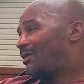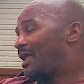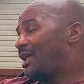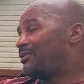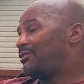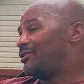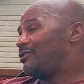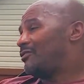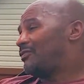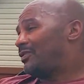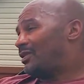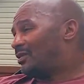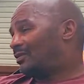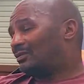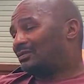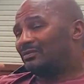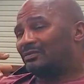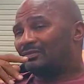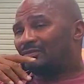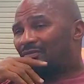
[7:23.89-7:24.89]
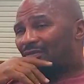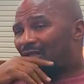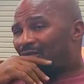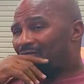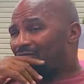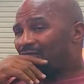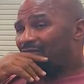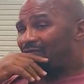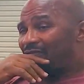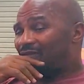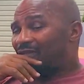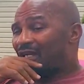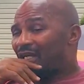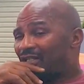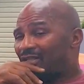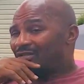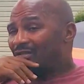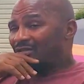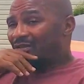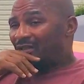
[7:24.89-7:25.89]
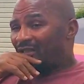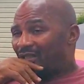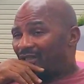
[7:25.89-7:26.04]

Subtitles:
That's your fault. I don't give a fuck how you look at